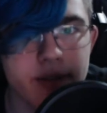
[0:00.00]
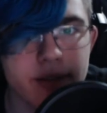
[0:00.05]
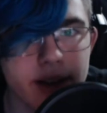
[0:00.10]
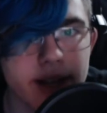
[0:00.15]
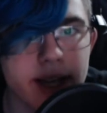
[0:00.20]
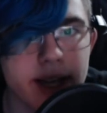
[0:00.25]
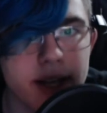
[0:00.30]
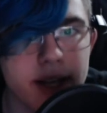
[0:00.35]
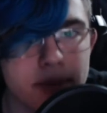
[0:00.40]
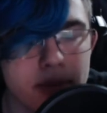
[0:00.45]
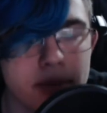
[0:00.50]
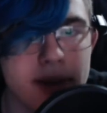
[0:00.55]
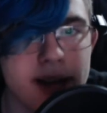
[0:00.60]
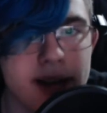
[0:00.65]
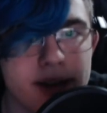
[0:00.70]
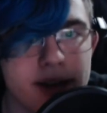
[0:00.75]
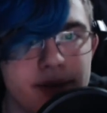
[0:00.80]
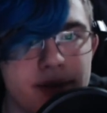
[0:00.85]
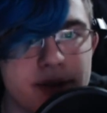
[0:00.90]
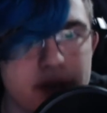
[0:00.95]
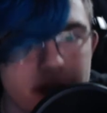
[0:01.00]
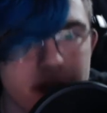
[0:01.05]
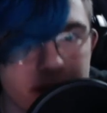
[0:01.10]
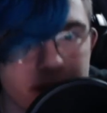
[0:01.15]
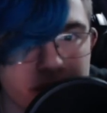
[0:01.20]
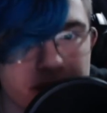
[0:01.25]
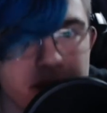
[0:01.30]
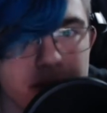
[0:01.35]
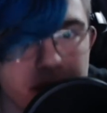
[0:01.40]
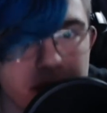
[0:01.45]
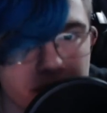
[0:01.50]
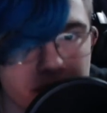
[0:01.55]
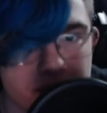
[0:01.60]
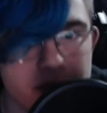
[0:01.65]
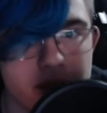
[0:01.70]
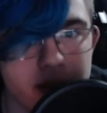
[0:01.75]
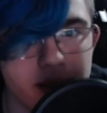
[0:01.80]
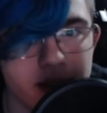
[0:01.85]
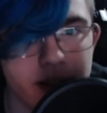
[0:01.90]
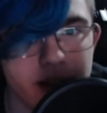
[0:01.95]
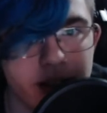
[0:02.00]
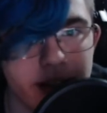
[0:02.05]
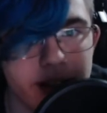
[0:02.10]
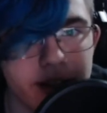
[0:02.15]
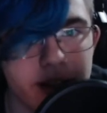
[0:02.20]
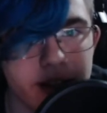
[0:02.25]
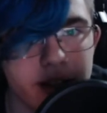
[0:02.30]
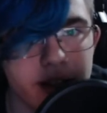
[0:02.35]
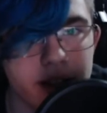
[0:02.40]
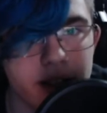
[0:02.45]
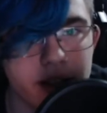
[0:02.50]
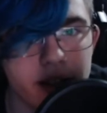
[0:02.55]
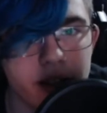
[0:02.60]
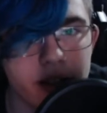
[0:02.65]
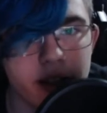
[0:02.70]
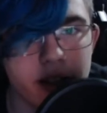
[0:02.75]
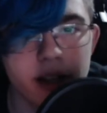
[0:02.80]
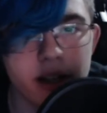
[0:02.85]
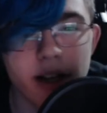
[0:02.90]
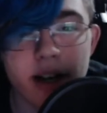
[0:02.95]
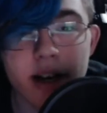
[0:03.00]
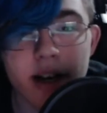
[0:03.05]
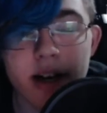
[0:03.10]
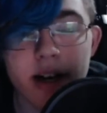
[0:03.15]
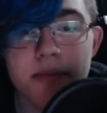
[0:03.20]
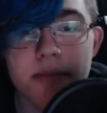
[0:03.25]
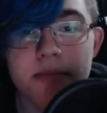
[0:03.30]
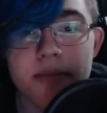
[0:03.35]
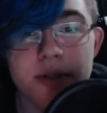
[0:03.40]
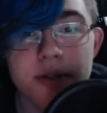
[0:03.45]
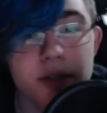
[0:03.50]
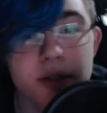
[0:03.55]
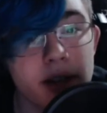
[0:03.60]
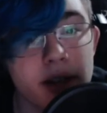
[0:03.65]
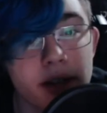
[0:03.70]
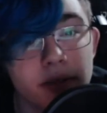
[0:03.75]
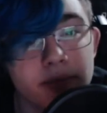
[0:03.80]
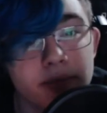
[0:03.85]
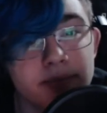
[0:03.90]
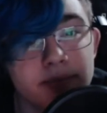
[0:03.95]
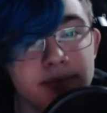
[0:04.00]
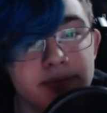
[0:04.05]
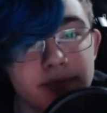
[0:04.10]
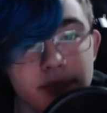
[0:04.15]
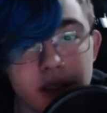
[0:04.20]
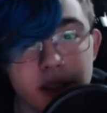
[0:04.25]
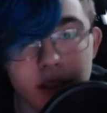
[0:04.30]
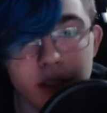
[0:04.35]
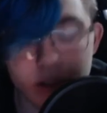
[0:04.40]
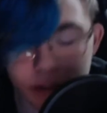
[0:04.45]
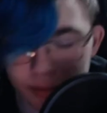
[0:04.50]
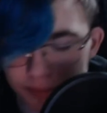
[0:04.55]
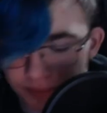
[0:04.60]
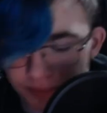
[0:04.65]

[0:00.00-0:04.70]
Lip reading: I kind of put my headphones on, listen to music a lot. So yeah, I don't know.